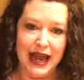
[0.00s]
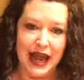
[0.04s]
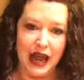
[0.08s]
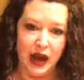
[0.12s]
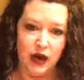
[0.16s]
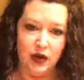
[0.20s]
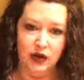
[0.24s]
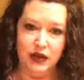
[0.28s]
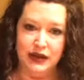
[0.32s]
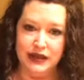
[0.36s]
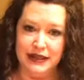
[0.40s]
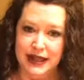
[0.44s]

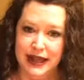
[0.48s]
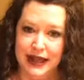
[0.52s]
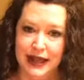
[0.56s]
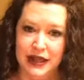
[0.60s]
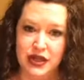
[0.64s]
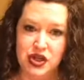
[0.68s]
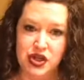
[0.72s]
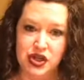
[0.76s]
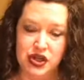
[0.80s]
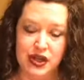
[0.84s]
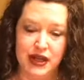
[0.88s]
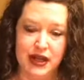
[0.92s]
our
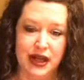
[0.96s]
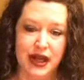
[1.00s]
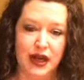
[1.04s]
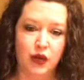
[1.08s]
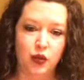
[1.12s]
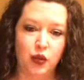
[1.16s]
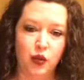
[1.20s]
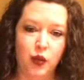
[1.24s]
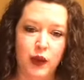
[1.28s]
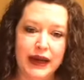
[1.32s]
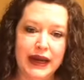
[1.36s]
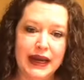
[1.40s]
attention
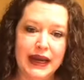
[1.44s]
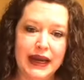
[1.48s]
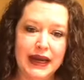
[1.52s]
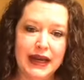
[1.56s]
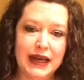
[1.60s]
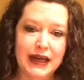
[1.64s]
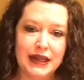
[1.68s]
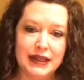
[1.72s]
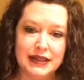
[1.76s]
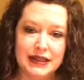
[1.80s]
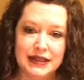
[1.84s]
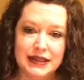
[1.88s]
and we
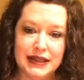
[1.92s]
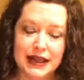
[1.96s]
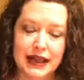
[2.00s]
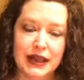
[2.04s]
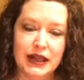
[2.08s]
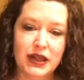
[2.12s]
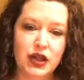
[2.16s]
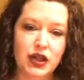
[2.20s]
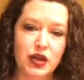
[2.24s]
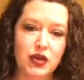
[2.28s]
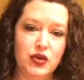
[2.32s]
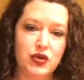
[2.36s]

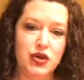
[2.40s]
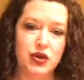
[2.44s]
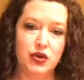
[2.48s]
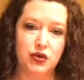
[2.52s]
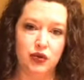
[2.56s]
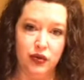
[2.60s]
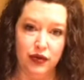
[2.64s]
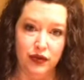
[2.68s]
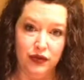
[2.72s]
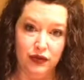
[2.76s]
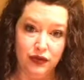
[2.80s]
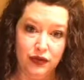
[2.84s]
continue to
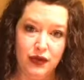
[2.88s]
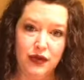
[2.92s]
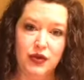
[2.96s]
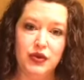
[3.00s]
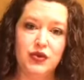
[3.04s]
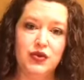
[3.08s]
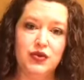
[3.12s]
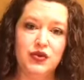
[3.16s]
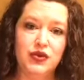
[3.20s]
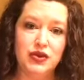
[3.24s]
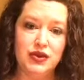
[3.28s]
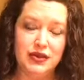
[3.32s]

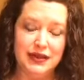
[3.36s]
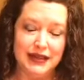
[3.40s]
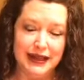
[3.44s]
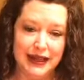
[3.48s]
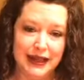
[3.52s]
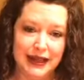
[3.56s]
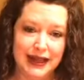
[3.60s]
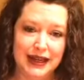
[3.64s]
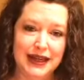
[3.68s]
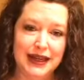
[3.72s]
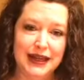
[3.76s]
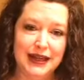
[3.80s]
refuse to
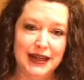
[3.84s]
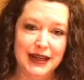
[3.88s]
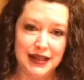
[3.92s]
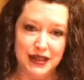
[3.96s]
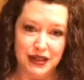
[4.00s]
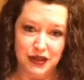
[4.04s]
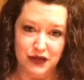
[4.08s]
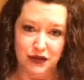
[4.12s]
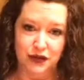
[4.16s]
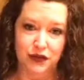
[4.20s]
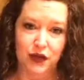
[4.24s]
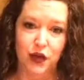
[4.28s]
heed
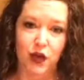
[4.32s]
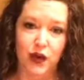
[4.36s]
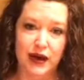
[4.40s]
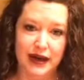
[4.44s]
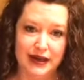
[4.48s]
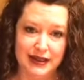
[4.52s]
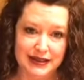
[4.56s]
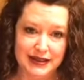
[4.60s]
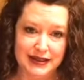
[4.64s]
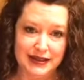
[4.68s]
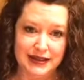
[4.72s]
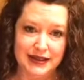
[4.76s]
his
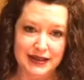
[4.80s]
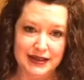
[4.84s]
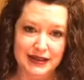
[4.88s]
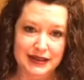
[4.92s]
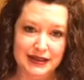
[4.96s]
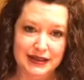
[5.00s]
voice,